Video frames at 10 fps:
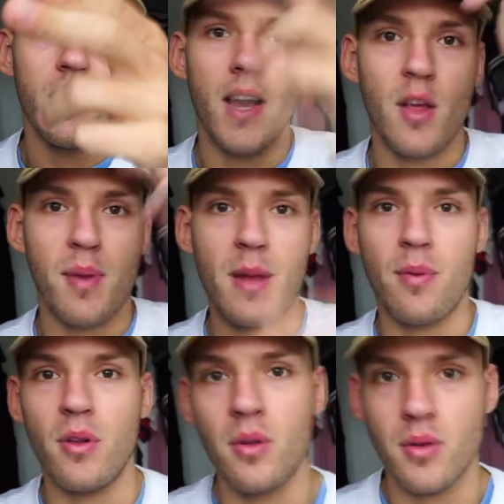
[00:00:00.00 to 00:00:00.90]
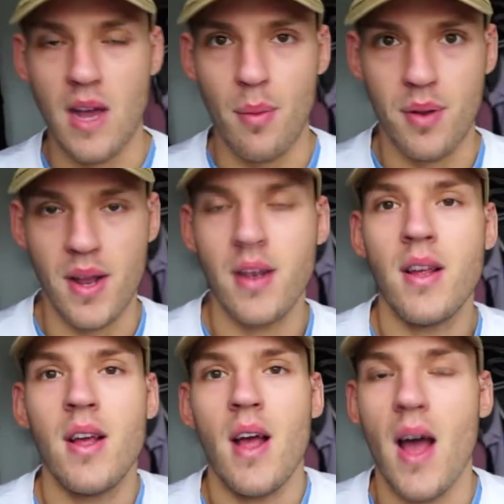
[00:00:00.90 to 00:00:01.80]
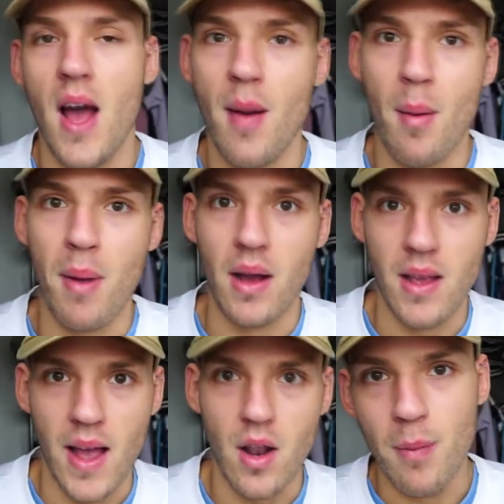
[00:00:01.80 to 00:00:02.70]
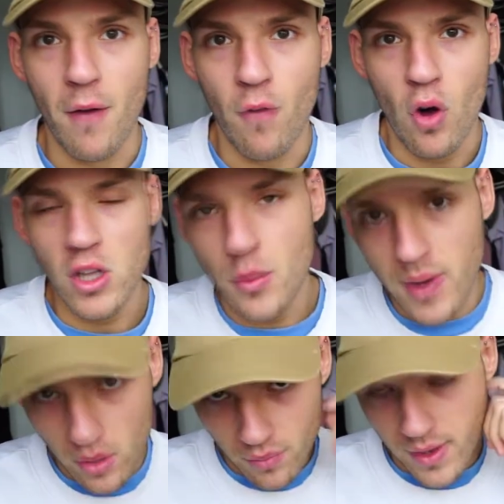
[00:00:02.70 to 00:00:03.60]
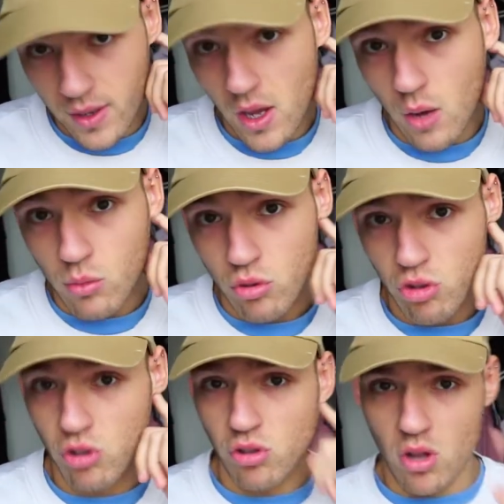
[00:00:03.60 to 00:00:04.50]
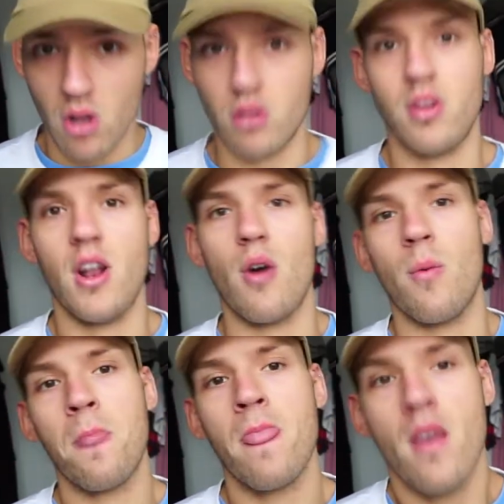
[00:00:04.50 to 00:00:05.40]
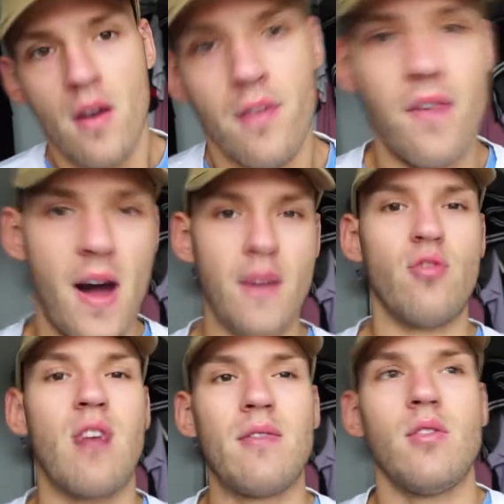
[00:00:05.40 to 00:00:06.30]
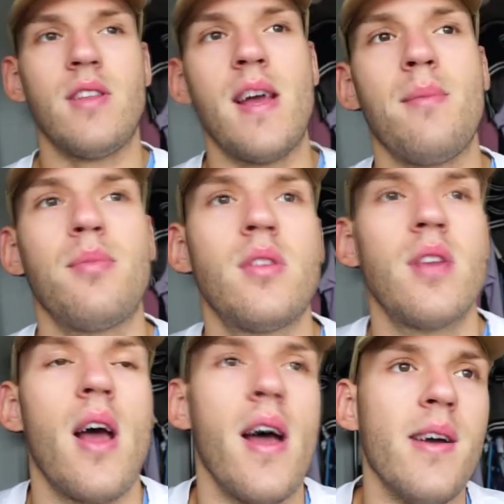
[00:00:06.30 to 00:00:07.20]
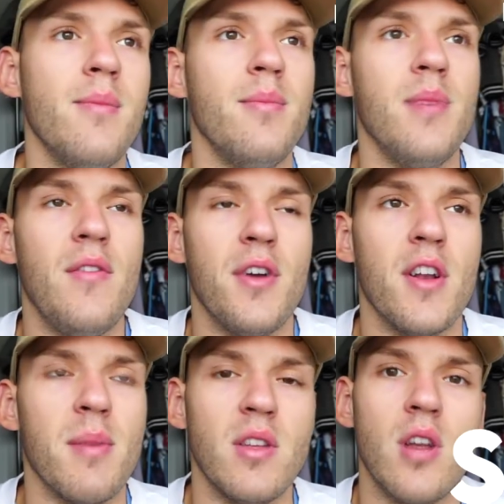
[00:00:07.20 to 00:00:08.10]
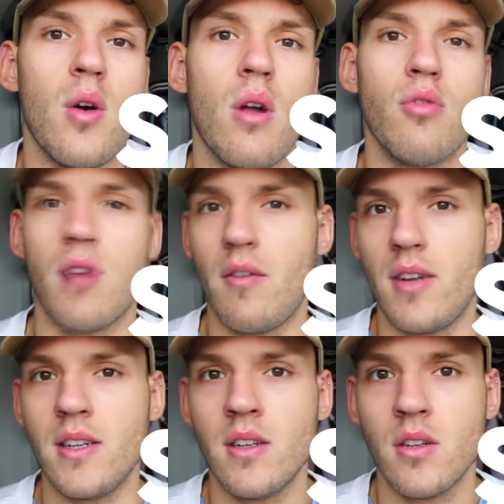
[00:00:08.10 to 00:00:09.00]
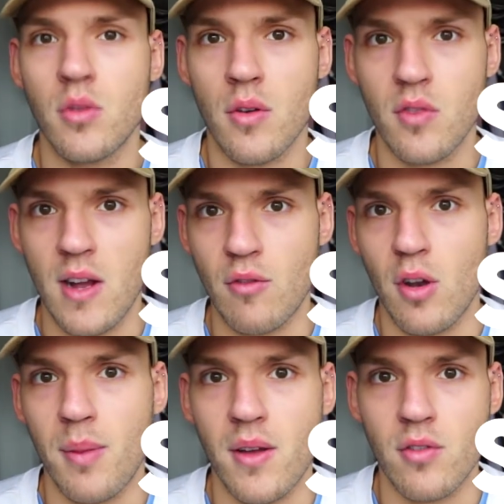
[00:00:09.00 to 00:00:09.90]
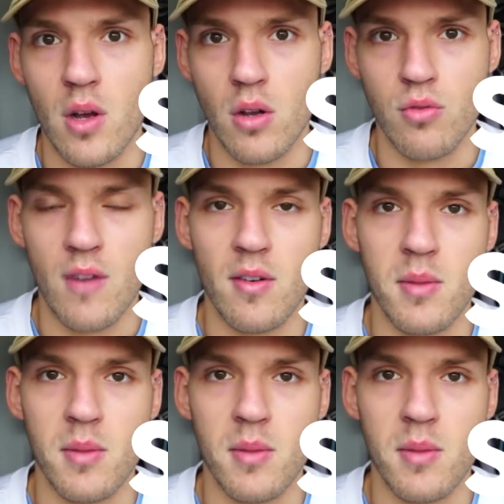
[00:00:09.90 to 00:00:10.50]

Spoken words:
Yes, people, what's happening? I'm back again. I thought I'd do a little video just on, 5 travel tips if you're going to be solo traveling. So obviously I've done a bit of solo traveling